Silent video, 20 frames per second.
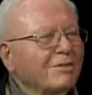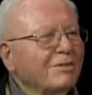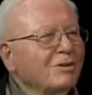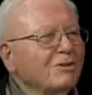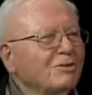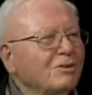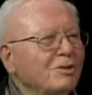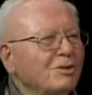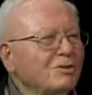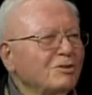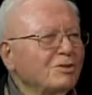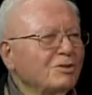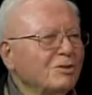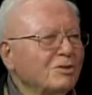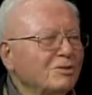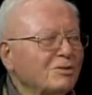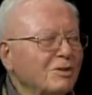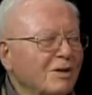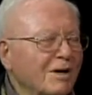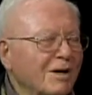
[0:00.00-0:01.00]
this
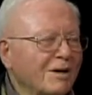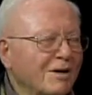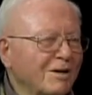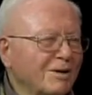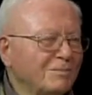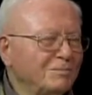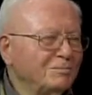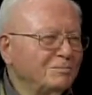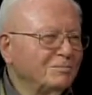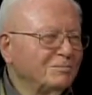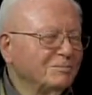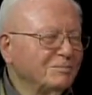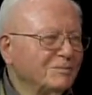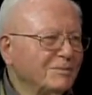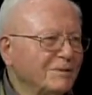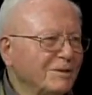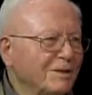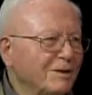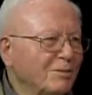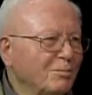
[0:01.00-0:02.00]
instance, um,
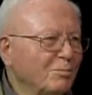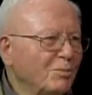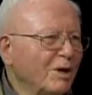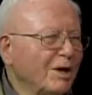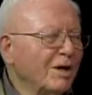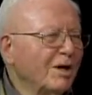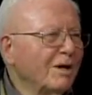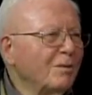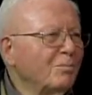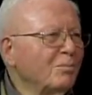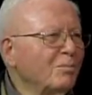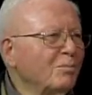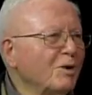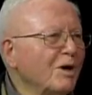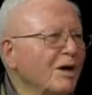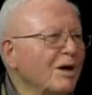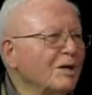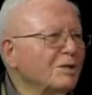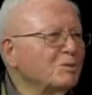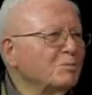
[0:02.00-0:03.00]
my
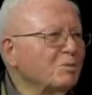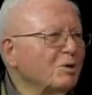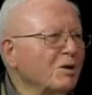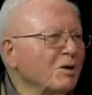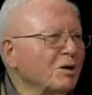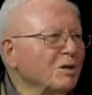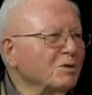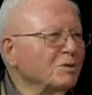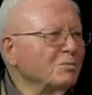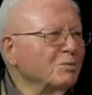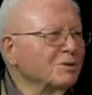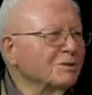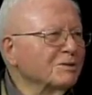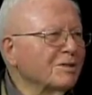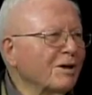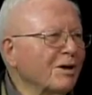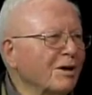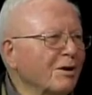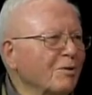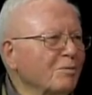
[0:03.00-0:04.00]
my experience was
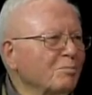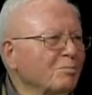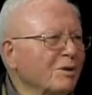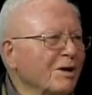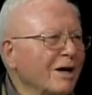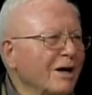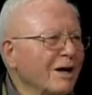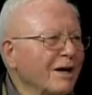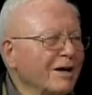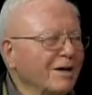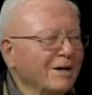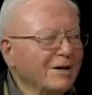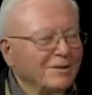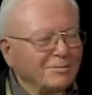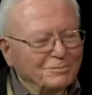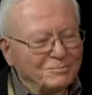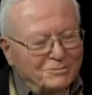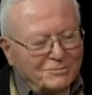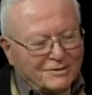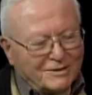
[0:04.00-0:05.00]
colored by
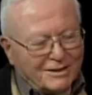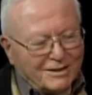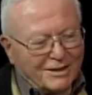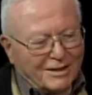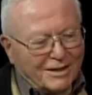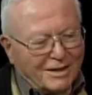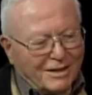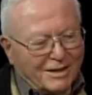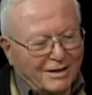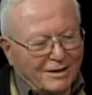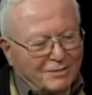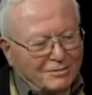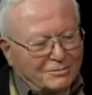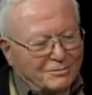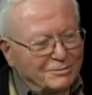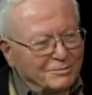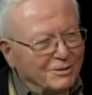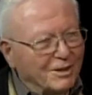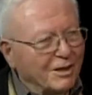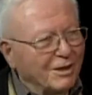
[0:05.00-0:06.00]
um,
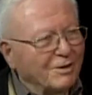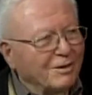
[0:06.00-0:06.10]
um,